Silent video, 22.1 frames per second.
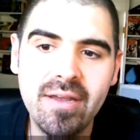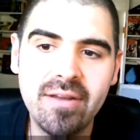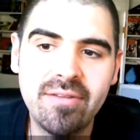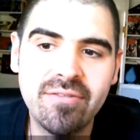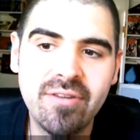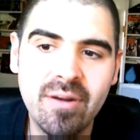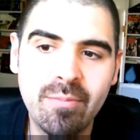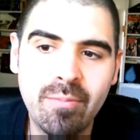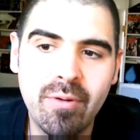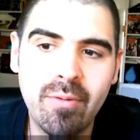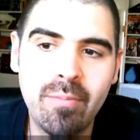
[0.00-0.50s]
it's
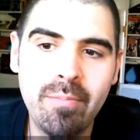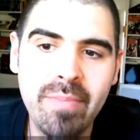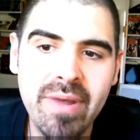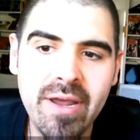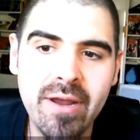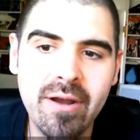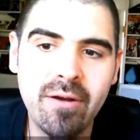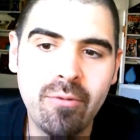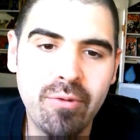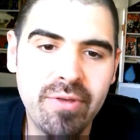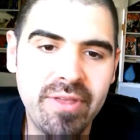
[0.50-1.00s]
going to
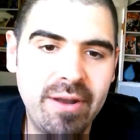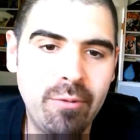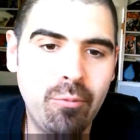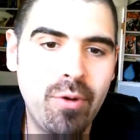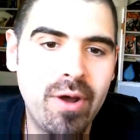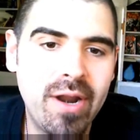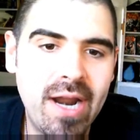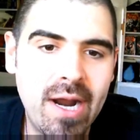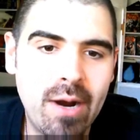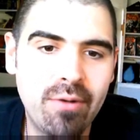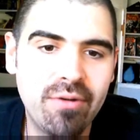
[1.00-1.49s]
premiere with a
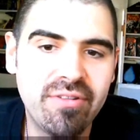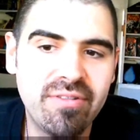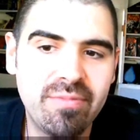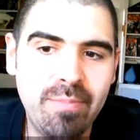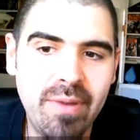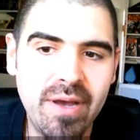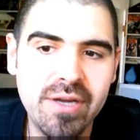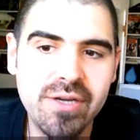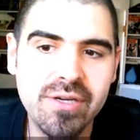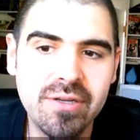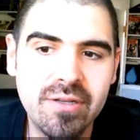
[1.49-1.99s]
1-hour
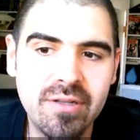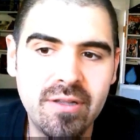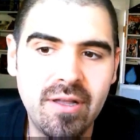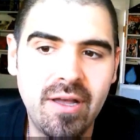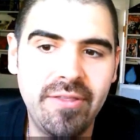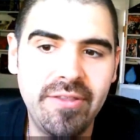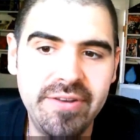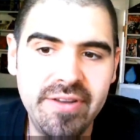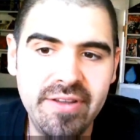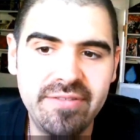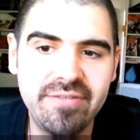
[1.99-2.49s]
special
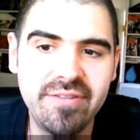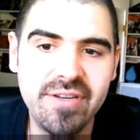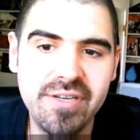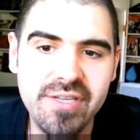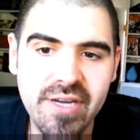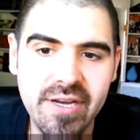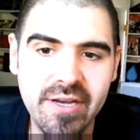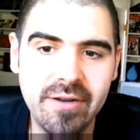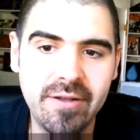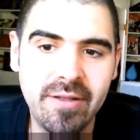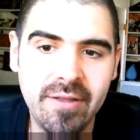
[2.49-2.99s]
on the Disney
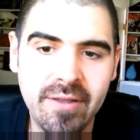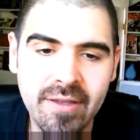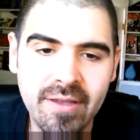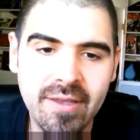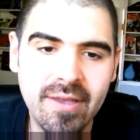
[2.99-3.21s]
Channel.